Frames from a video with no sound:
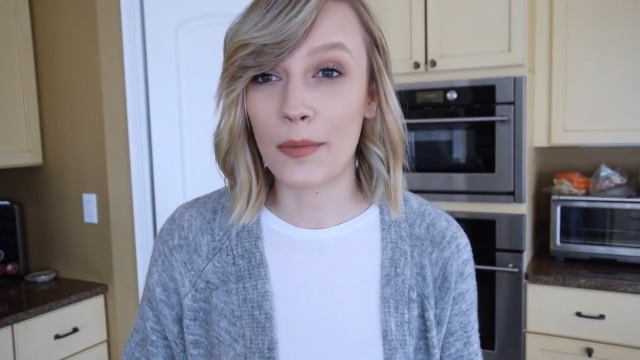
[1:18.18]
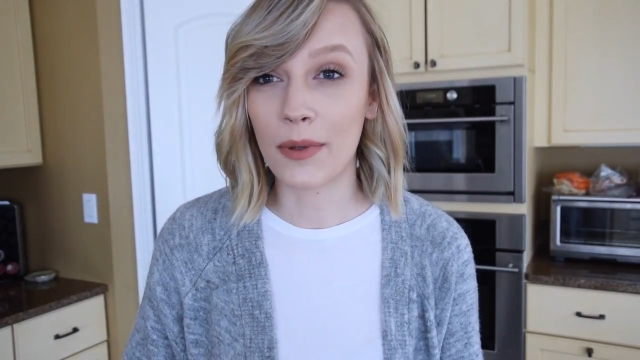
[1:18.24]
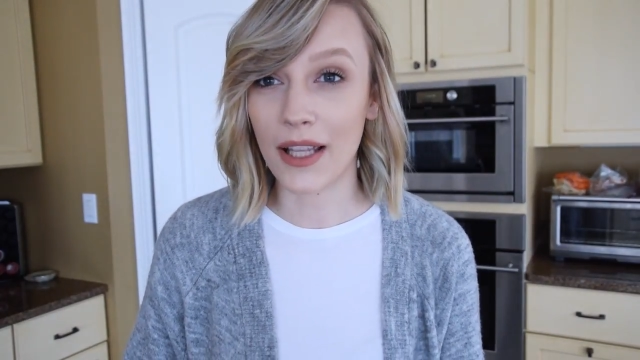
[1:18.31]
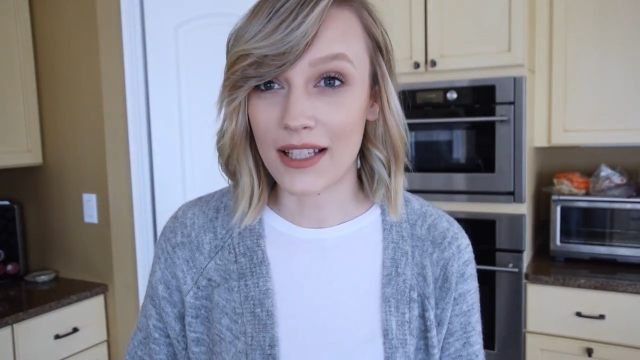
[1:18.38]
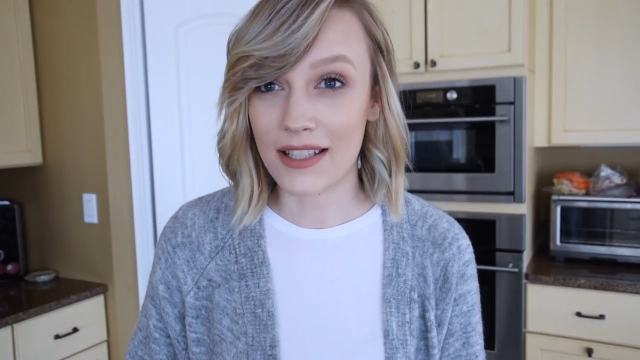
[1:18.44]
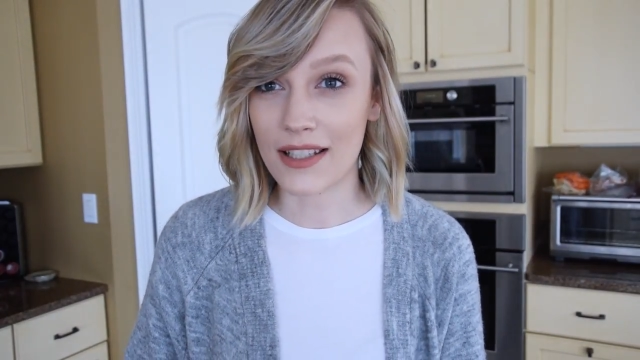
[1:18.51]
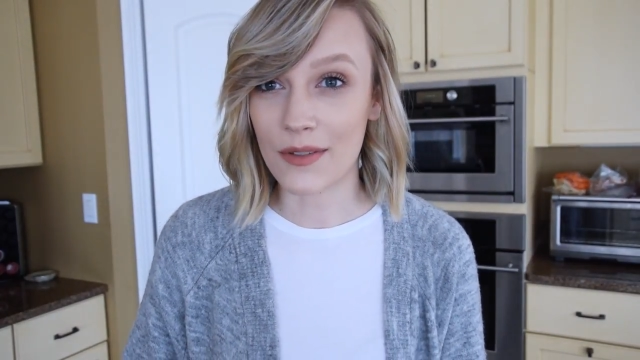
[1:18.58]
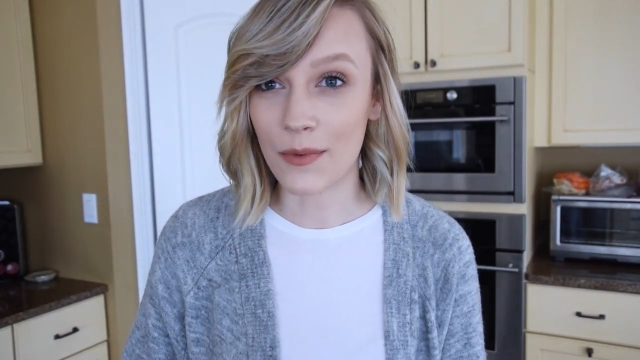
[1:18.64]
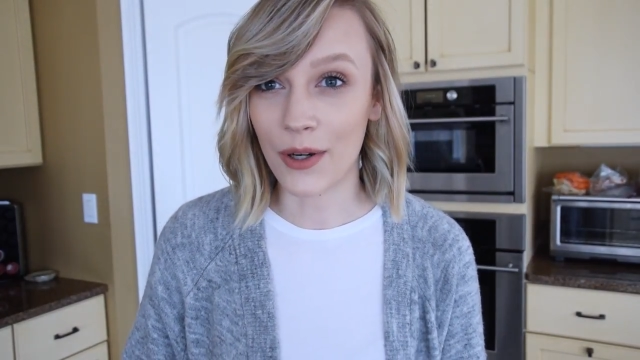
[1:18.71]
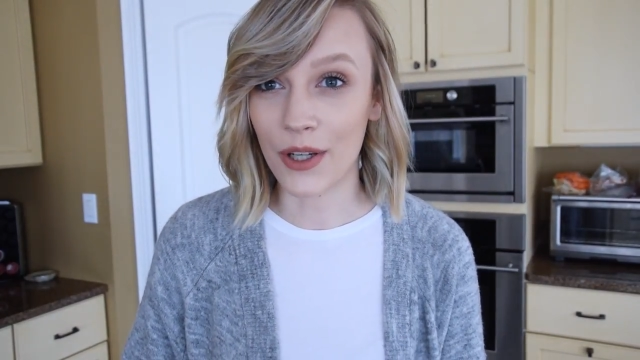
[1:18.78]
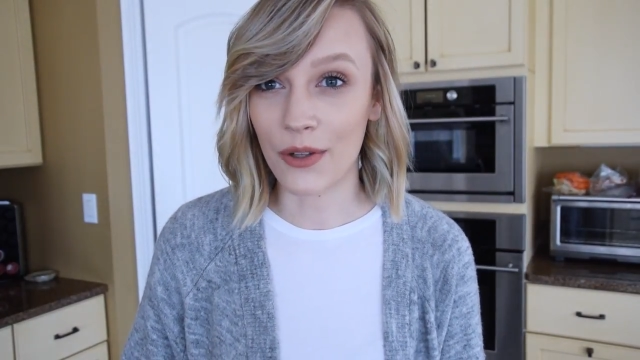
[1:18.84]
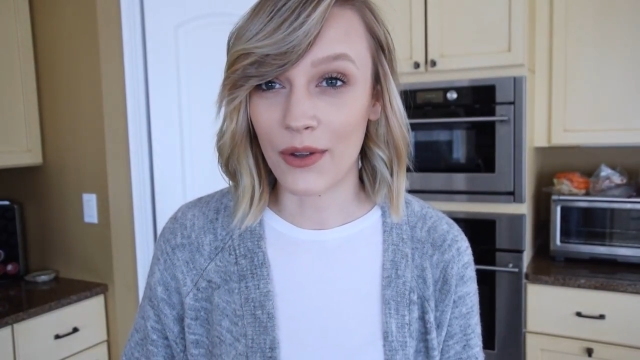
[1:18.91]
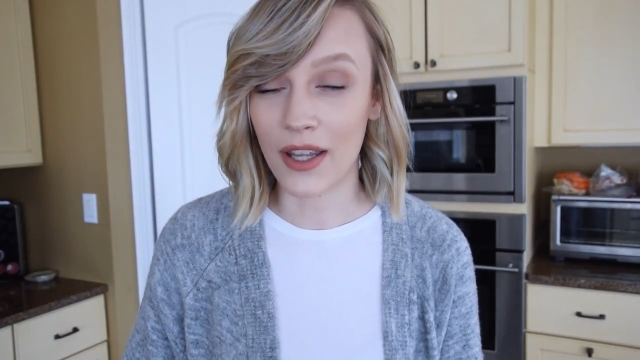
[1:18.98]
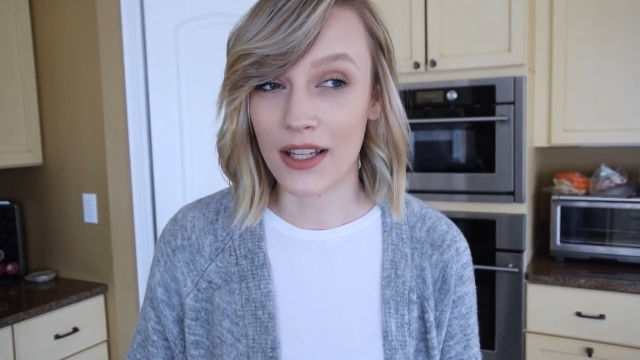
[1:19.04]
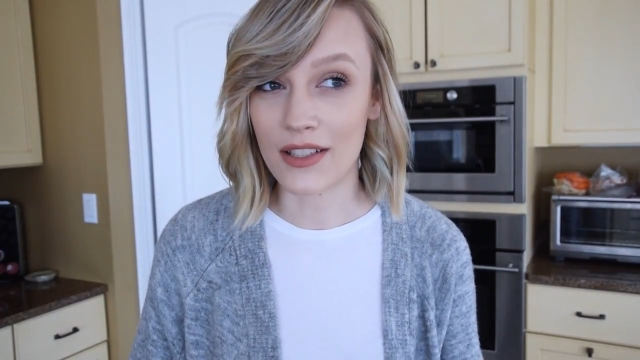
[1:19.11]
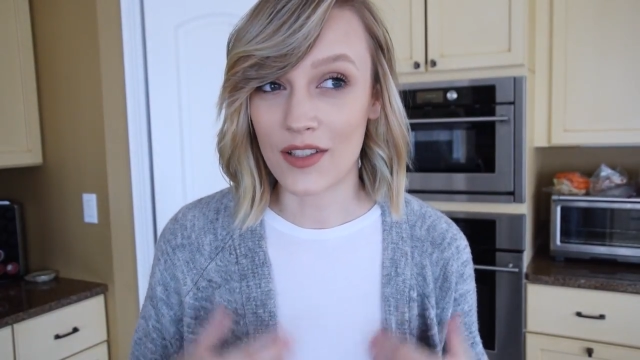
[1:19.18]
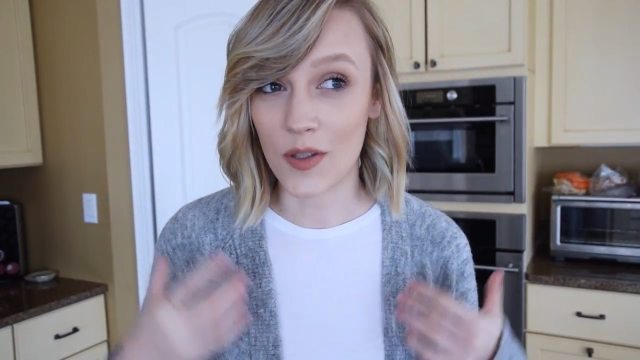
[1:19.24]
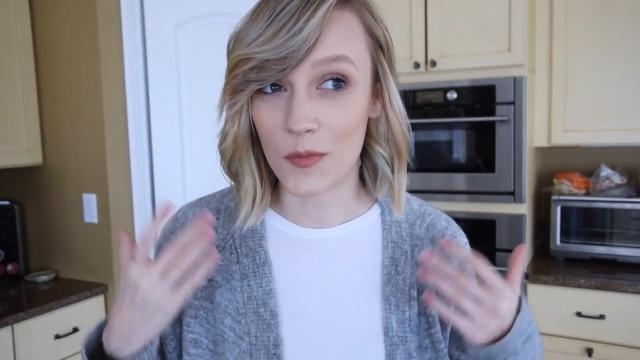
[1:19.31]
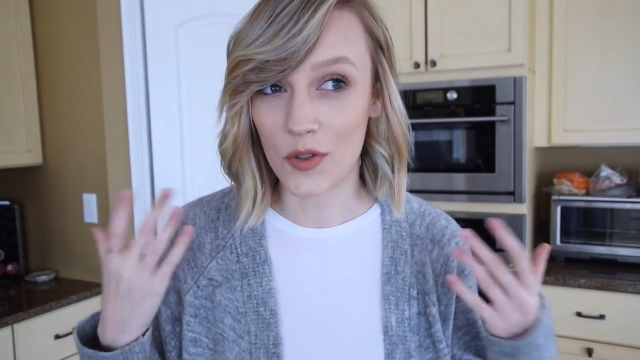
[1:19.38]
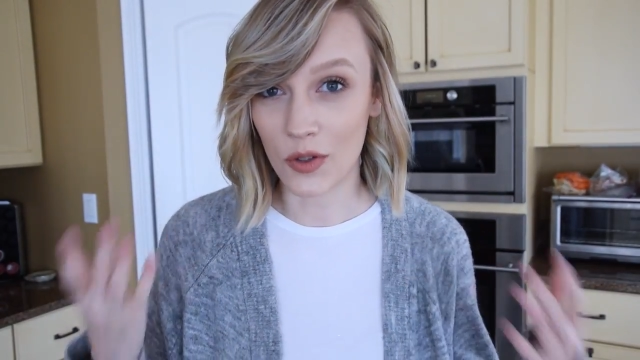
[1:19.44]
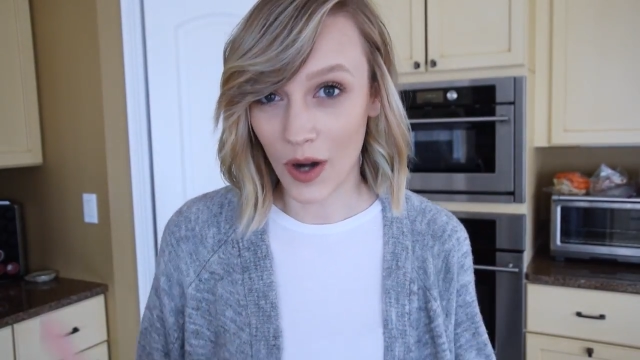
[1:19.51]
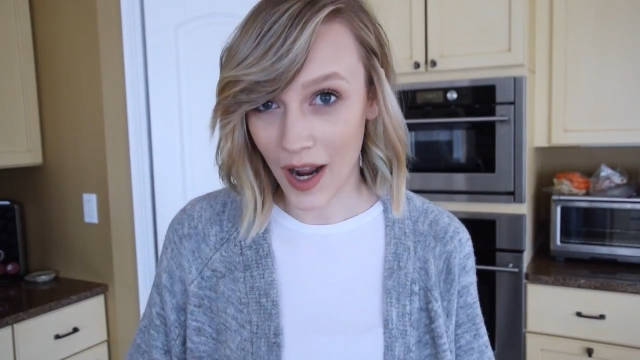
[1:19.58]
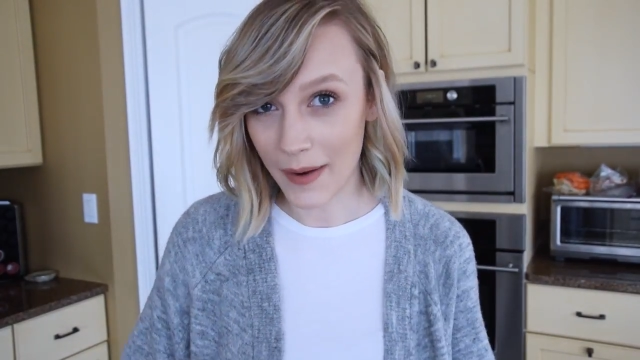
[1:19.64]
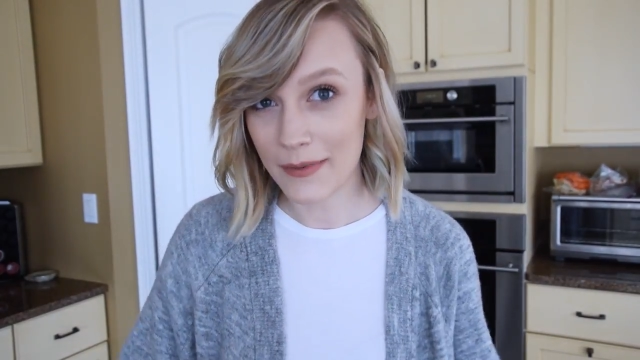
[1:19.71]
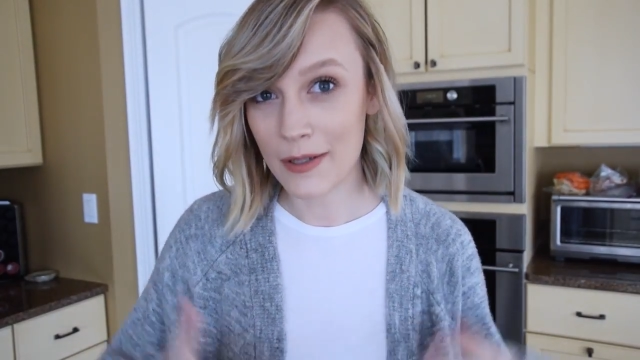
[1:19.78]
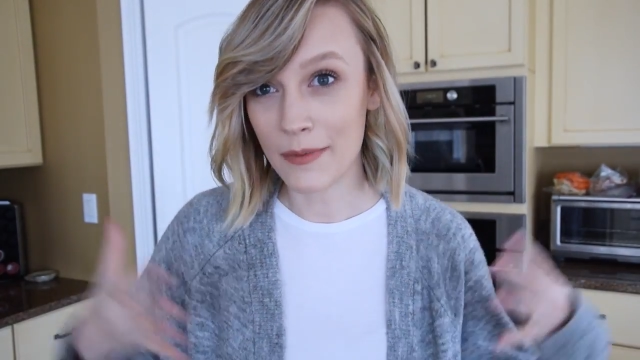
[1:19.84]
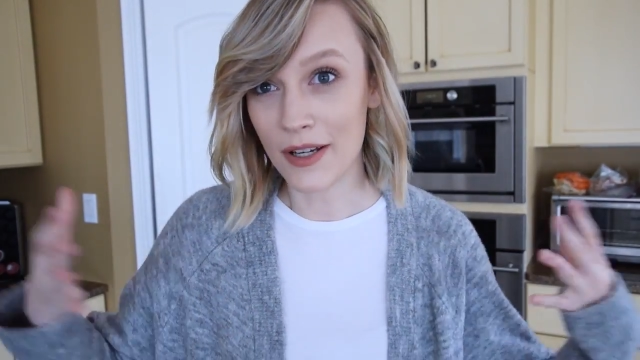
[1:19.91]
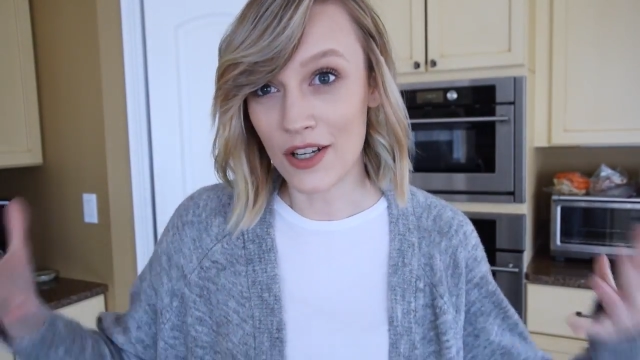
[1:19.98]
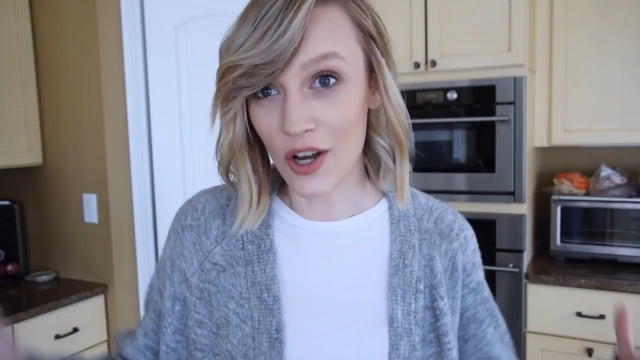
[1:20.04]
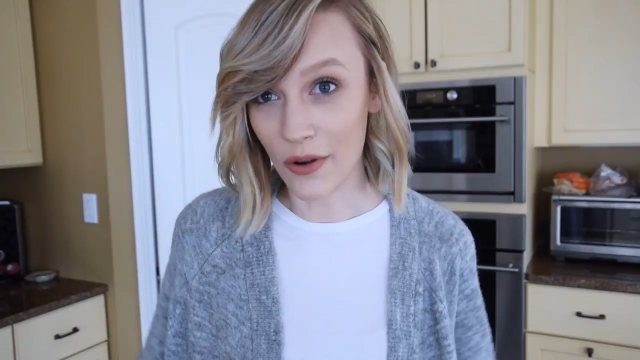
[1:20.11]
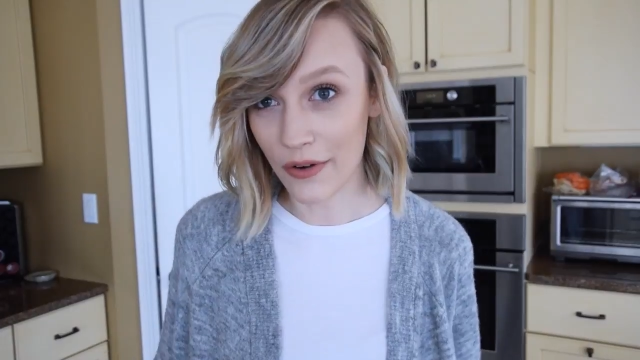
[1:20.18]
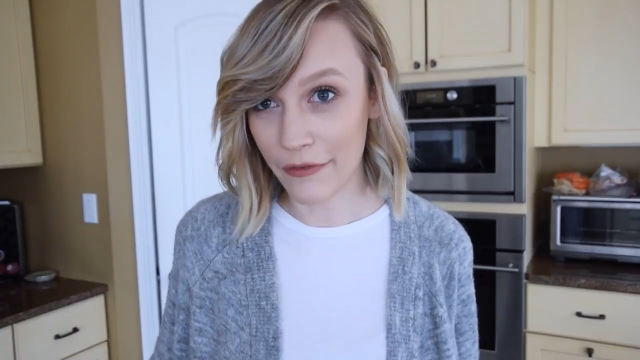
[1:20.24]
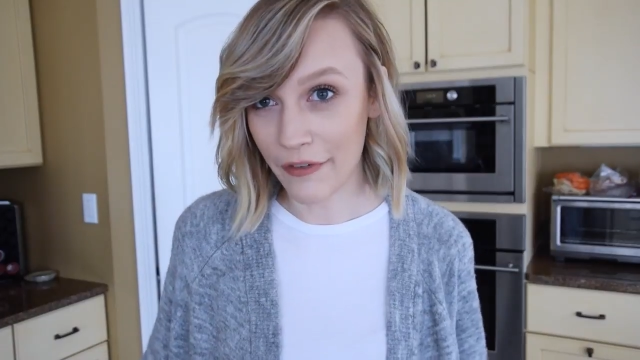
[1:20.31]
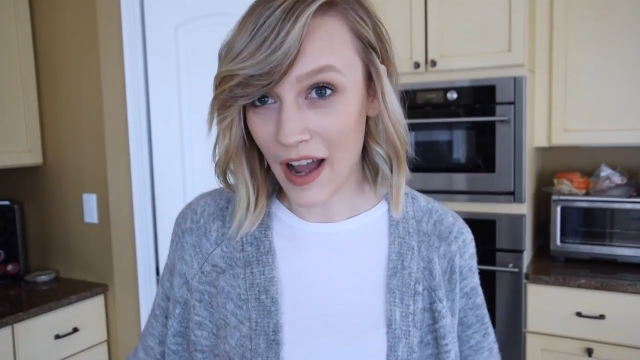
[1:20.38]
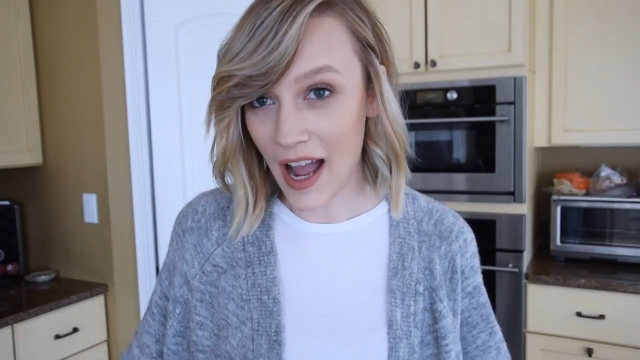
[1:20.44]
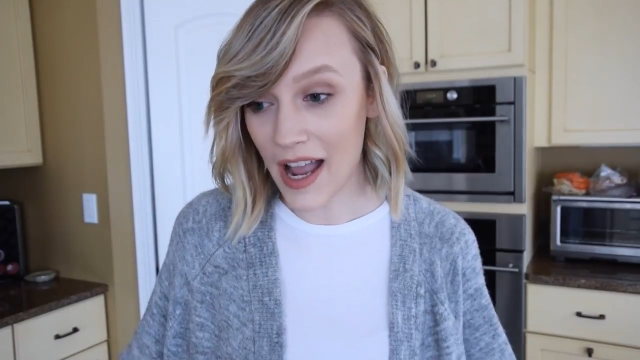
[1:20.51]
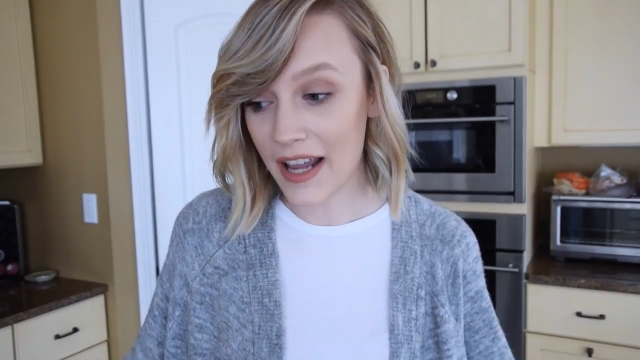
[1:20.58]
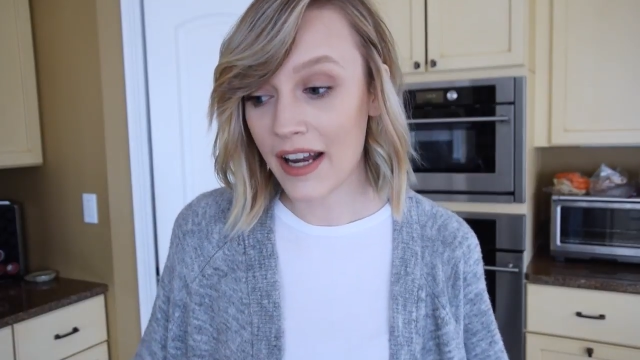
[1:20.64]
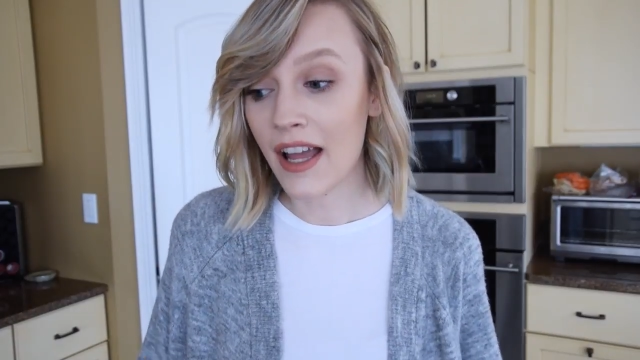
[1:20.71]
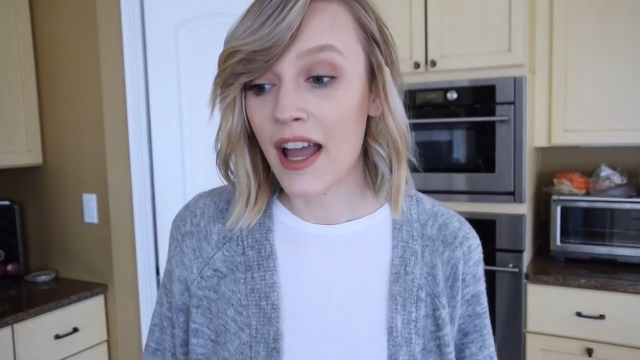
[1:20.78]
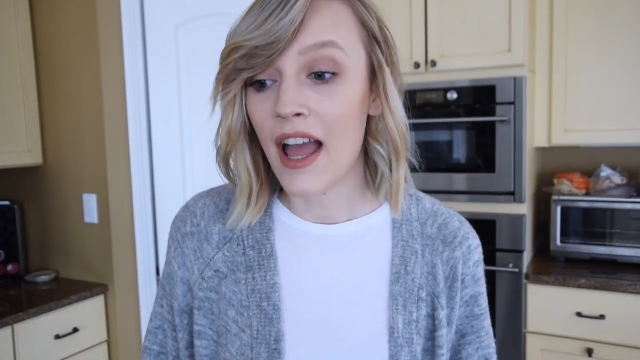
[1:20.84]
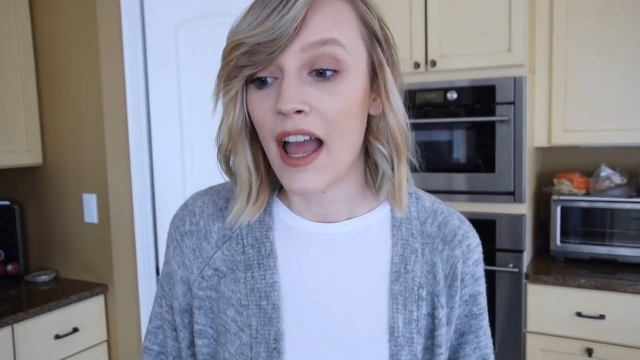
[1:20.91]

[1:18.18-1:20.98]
places where you can subscribe to be notified